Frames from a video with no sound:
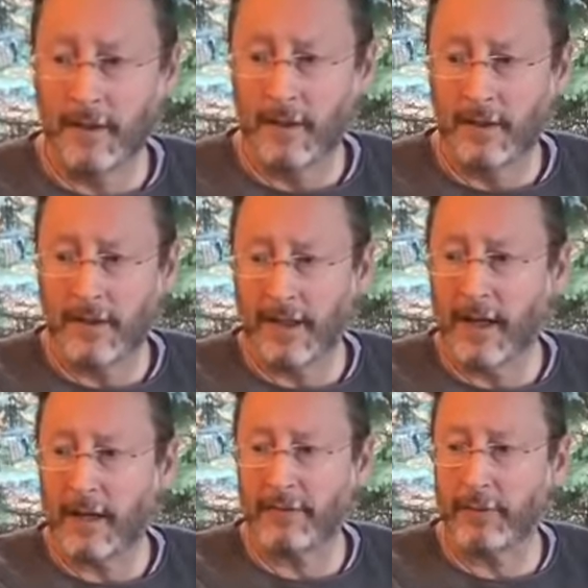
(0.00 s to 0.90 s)
Getting
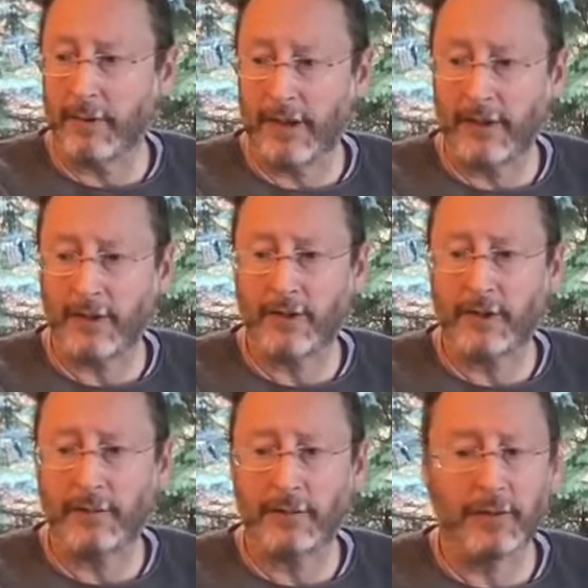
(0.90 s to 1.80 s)
out of a
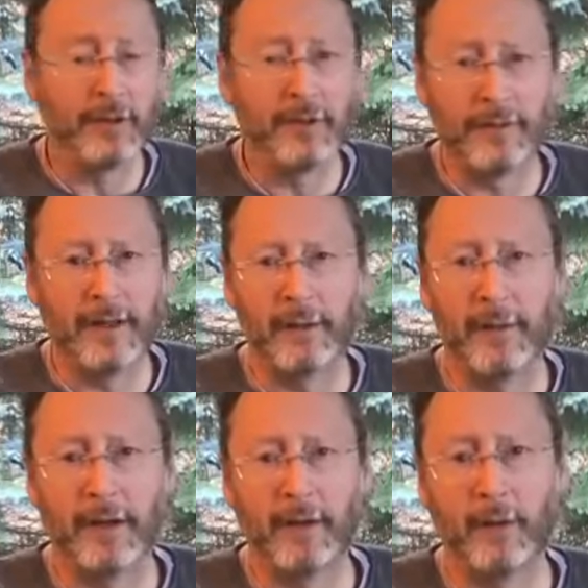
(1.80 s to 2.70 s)
relationship only to find a
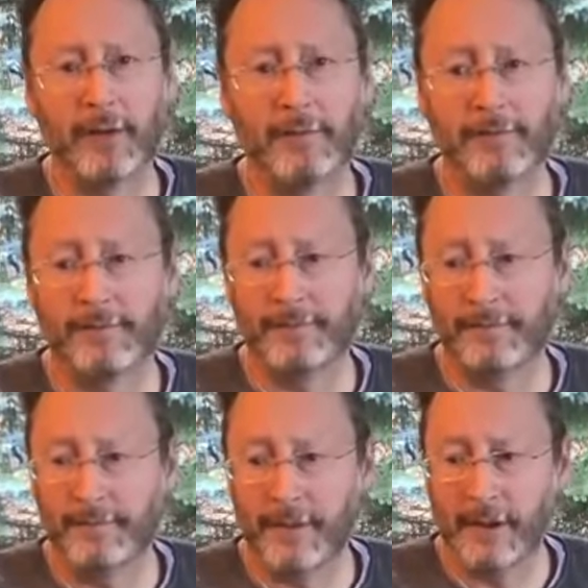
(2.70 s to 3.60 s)
better one.
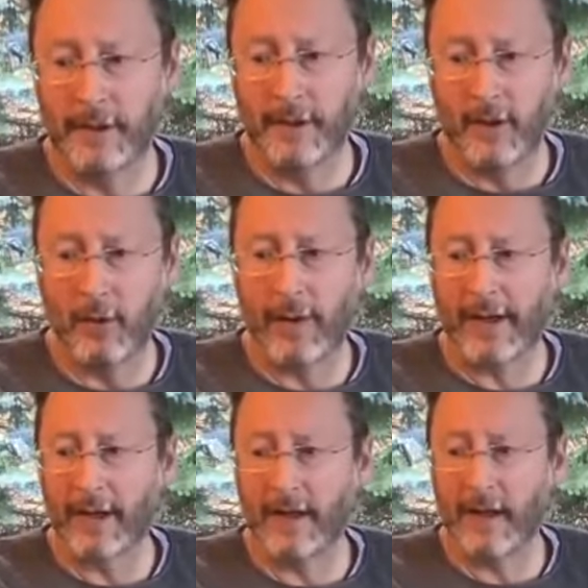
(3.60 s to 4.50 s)
Or
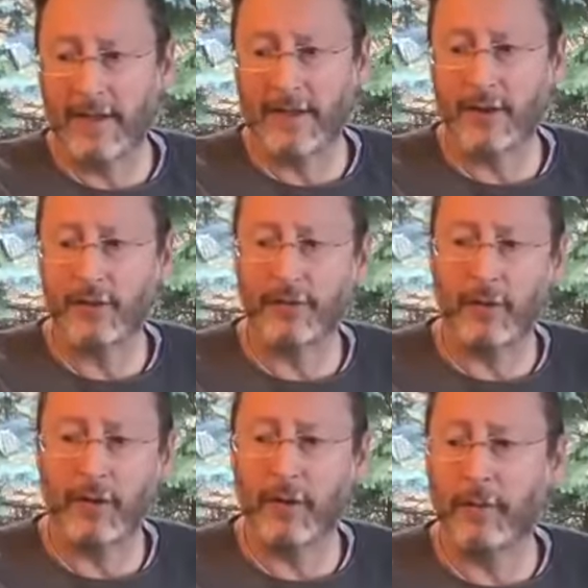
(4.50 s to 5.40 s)
recognize that your
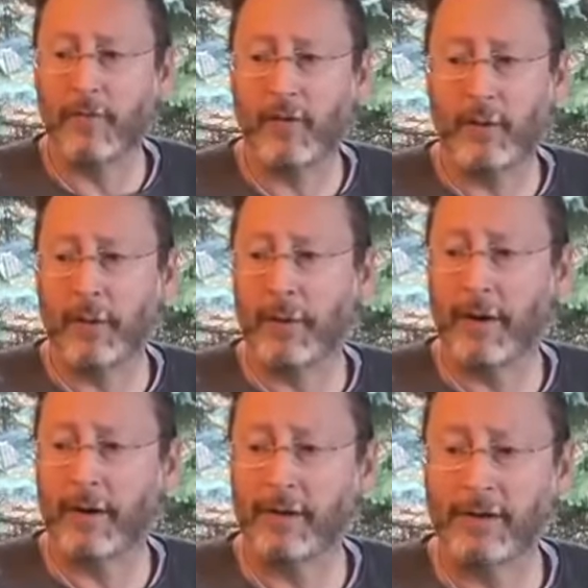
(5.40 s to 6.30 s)
former
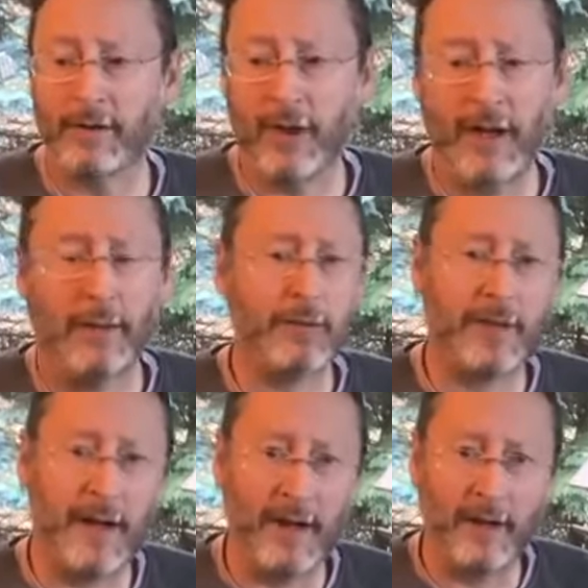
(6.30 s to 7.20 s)
partner or job was
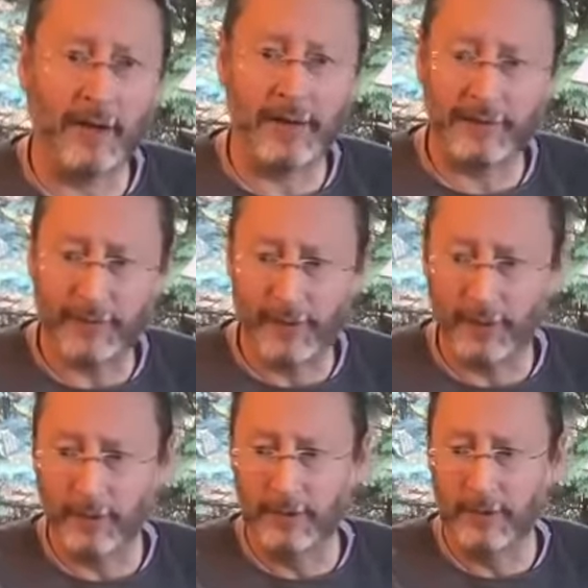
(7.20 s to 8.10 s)
not healthy for
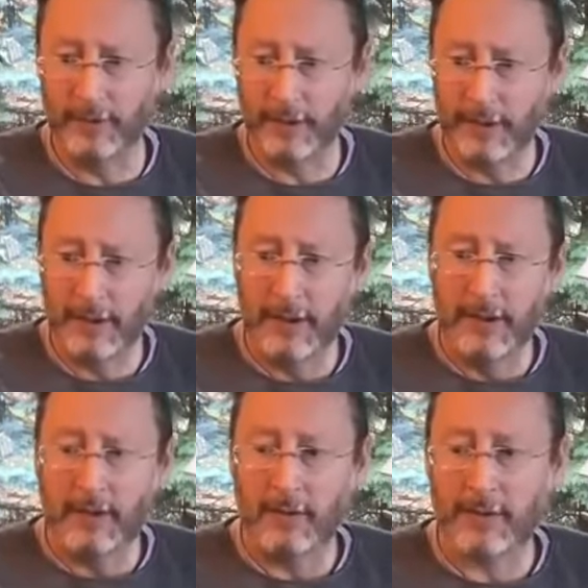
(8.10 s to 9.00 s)
you,
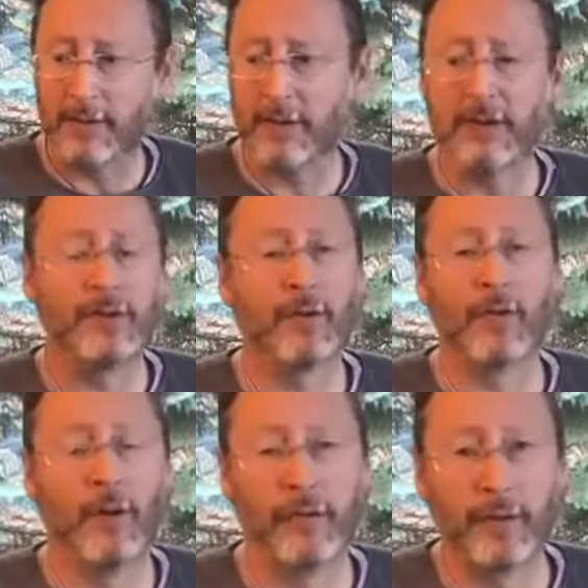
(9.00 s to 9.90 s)
or stunted your
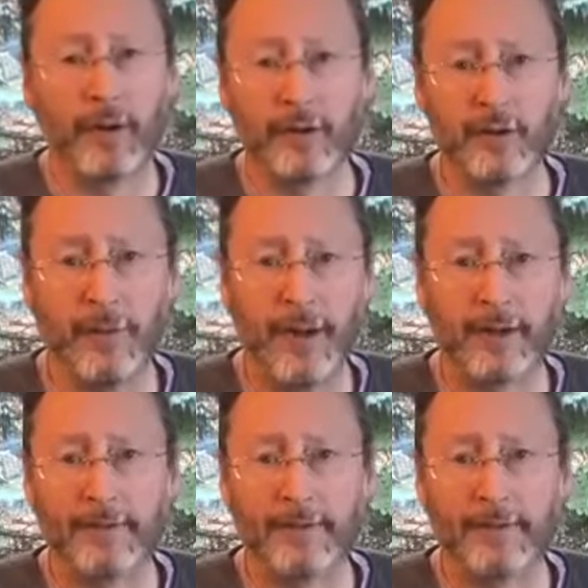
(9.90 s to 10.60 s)
growth or held you back.